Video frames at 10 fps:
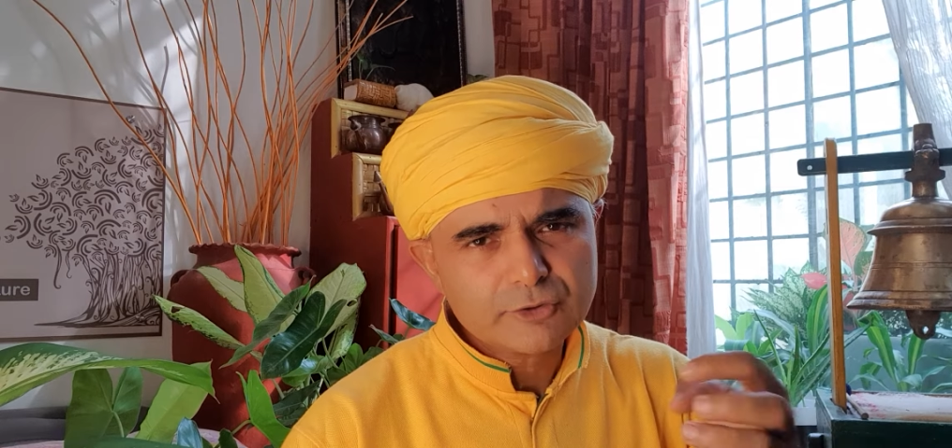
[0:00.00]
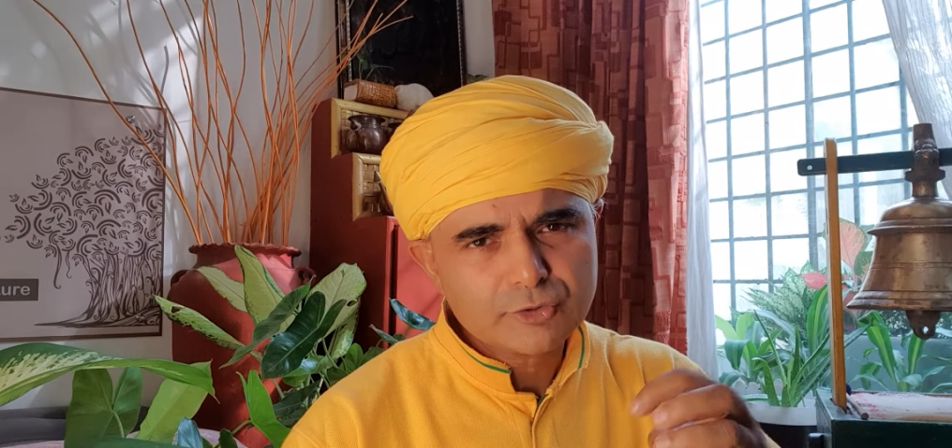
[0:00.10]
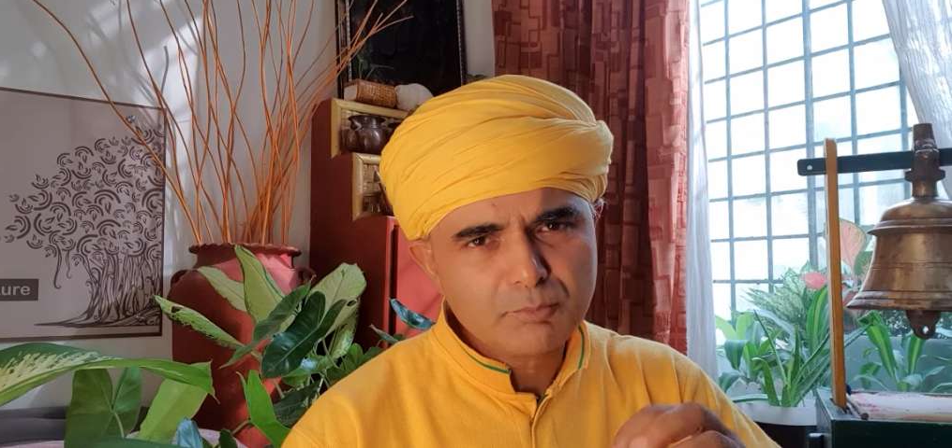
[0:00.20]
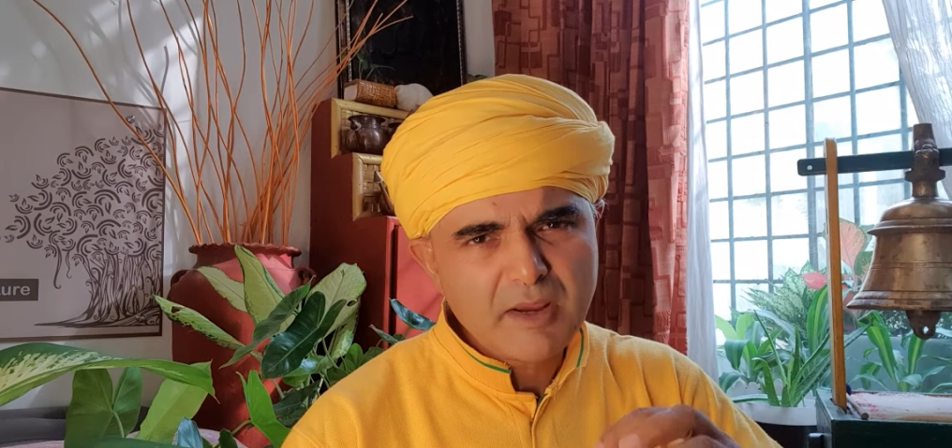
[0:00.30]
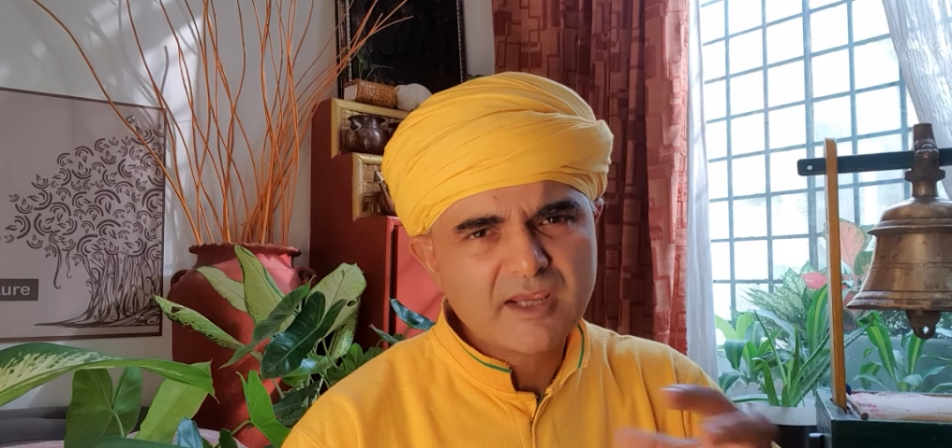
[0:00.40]

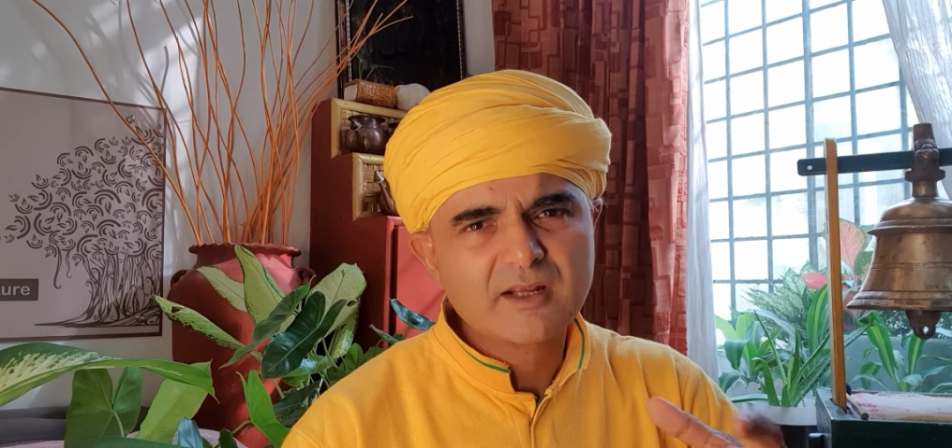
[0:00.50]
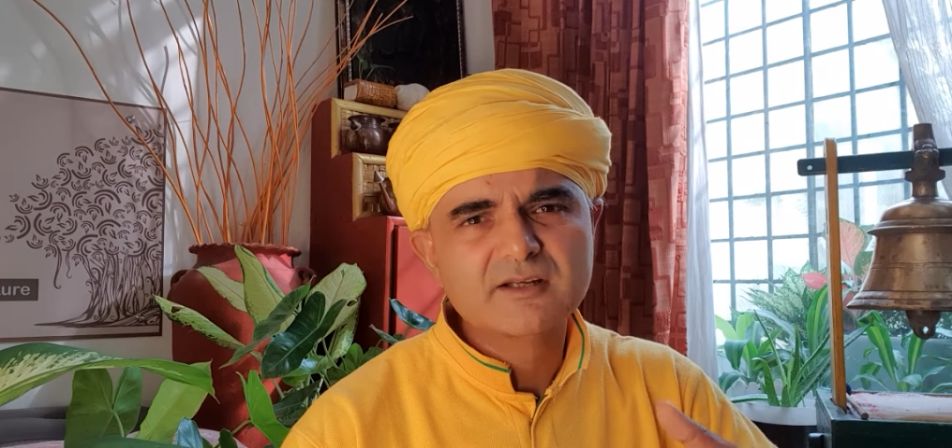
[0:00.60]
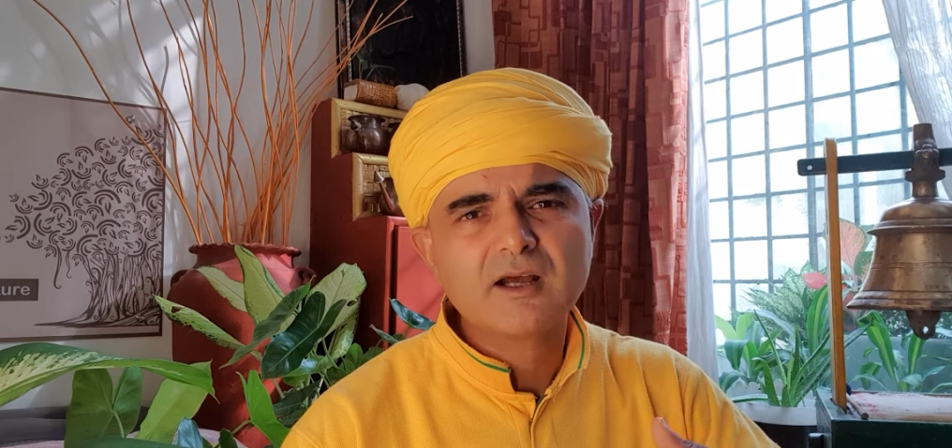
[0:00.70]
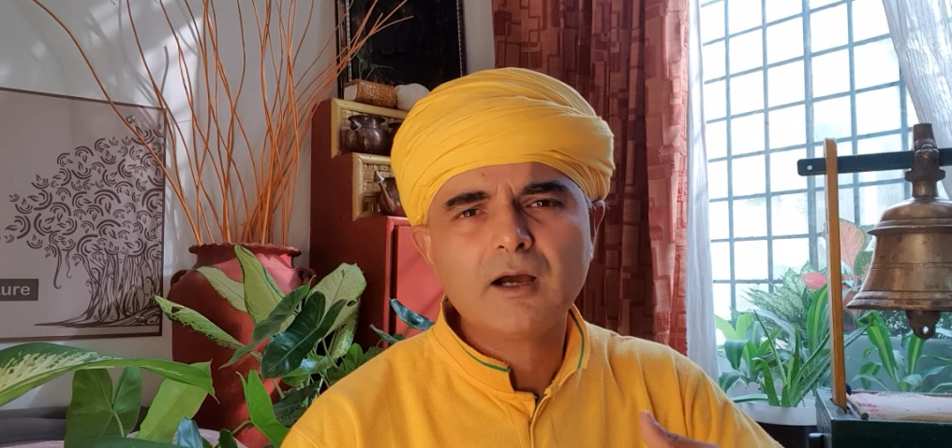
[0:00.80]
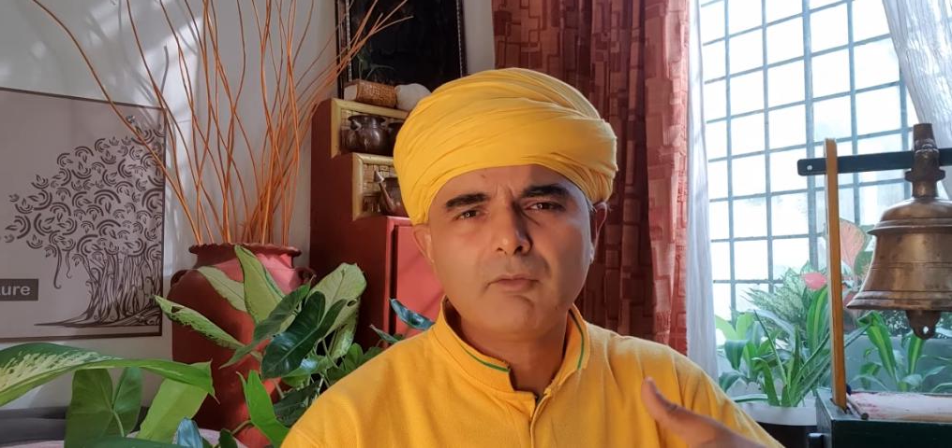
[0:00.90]
to make
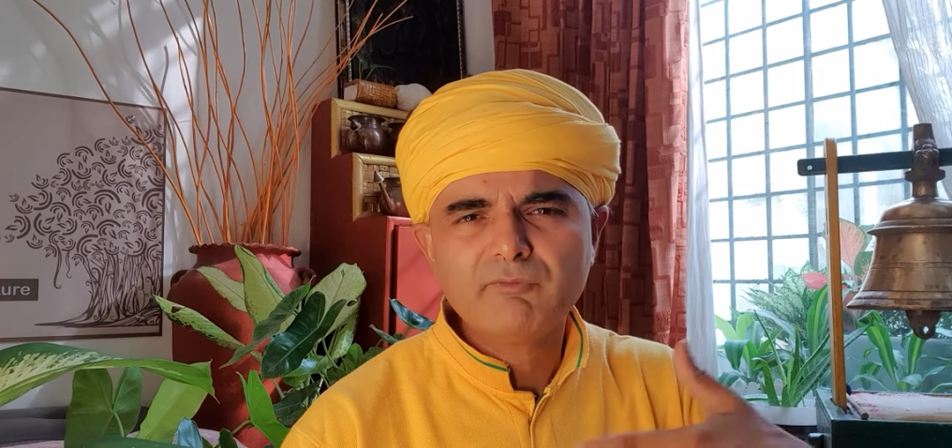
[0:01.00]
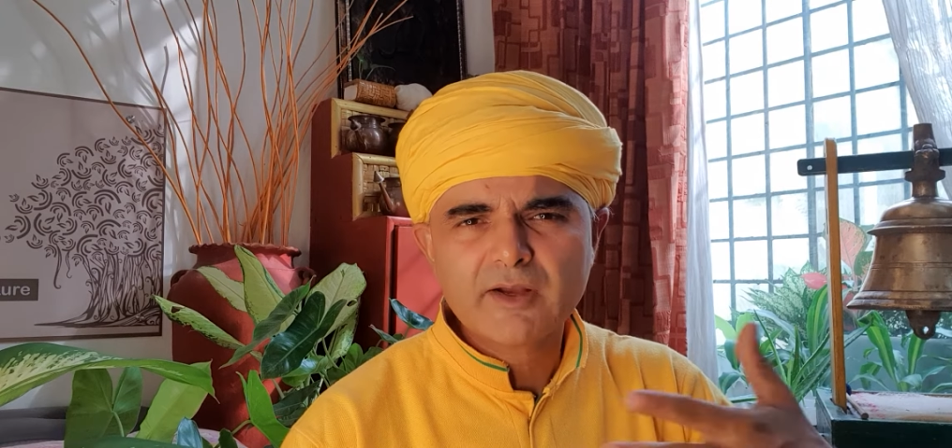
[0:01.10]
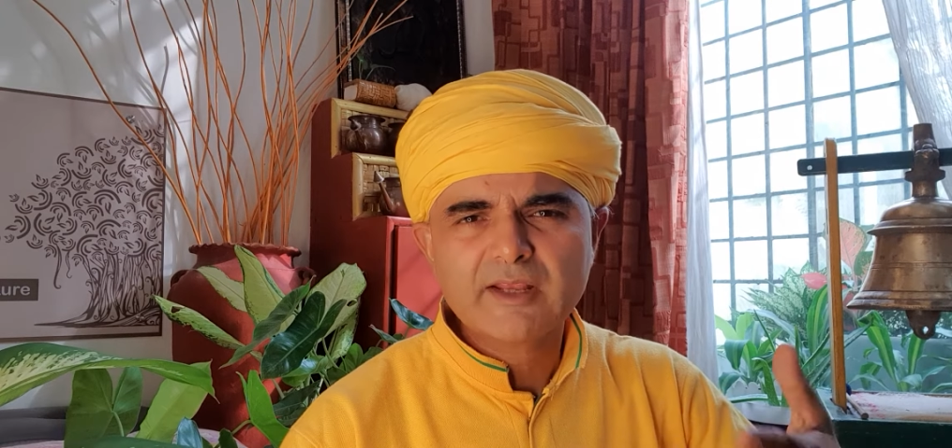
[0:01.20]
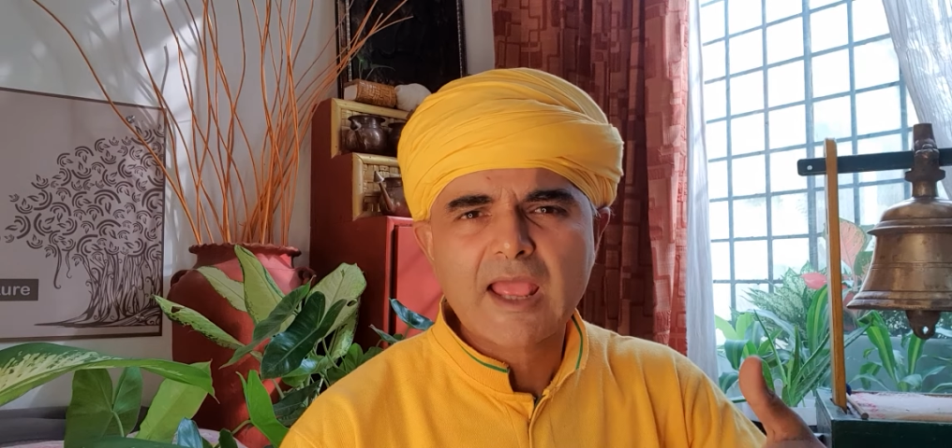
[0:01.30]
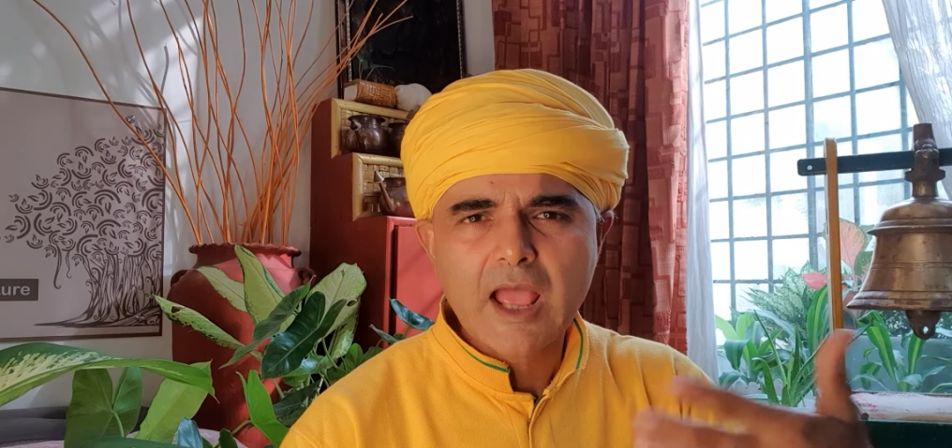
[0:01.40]
it a
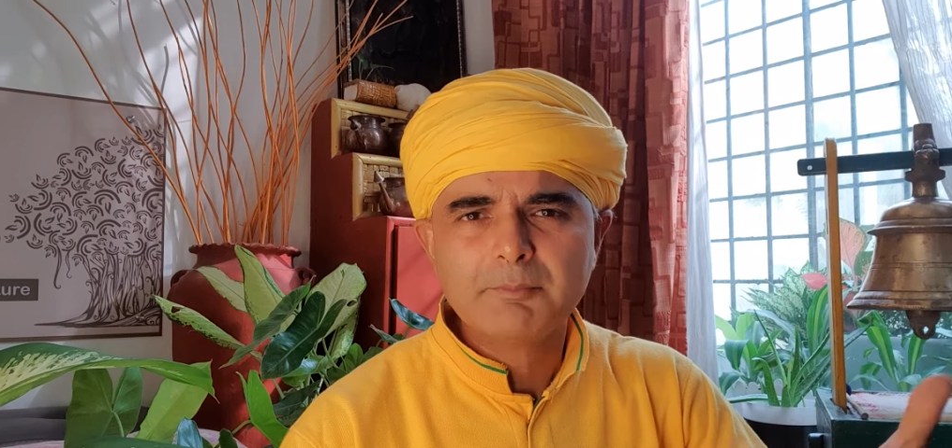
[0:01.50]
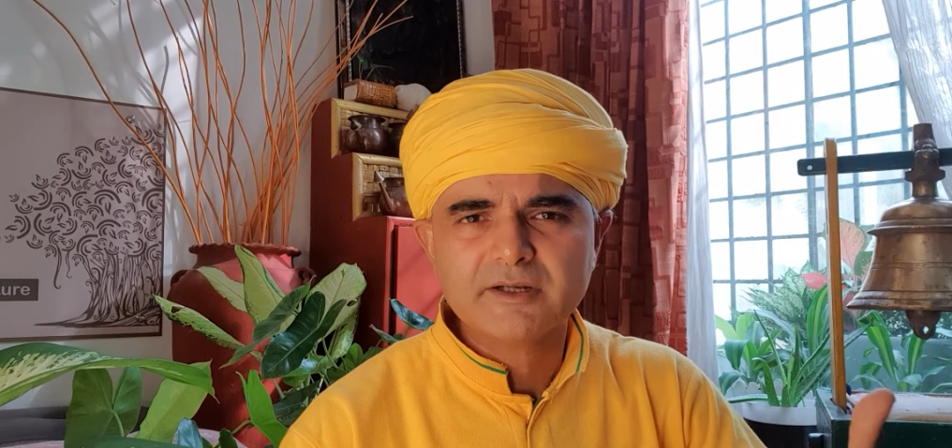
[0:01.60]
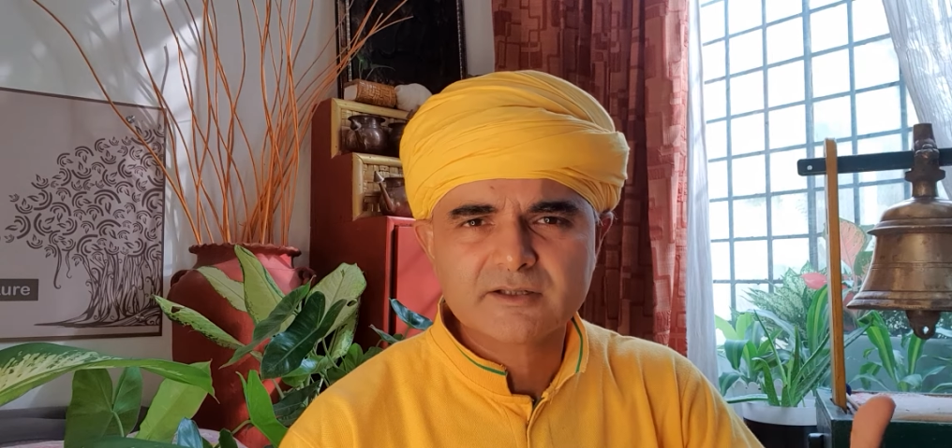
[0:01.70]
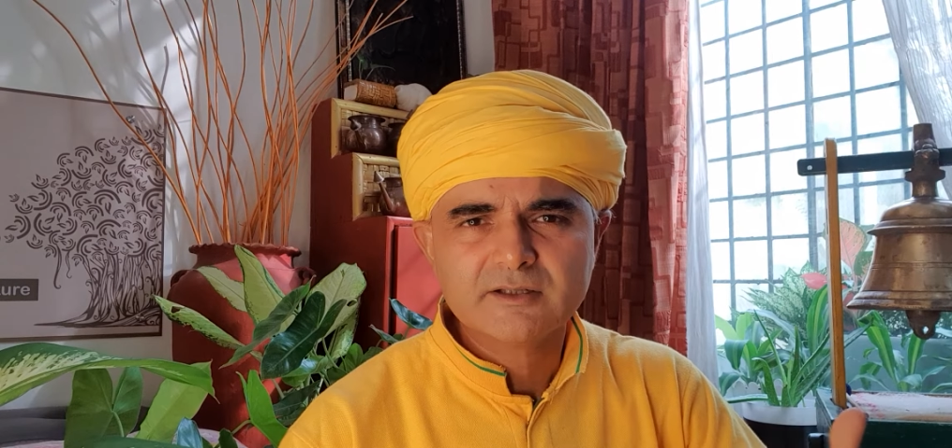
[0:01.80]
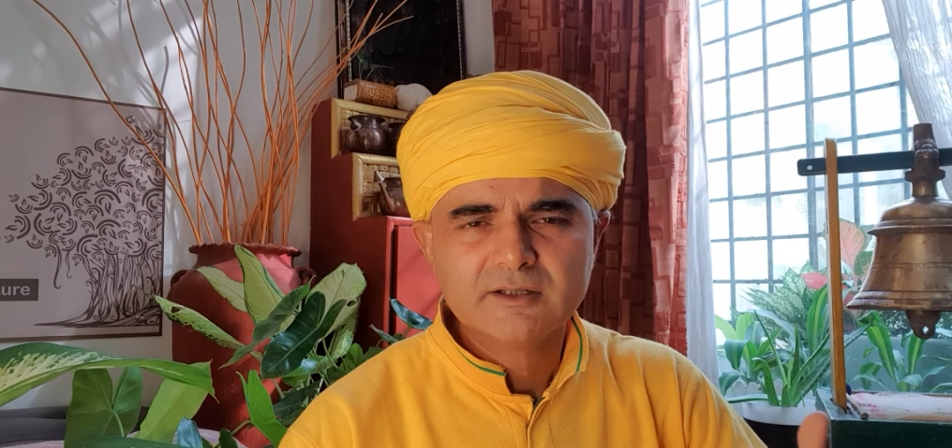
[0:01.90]
very habit,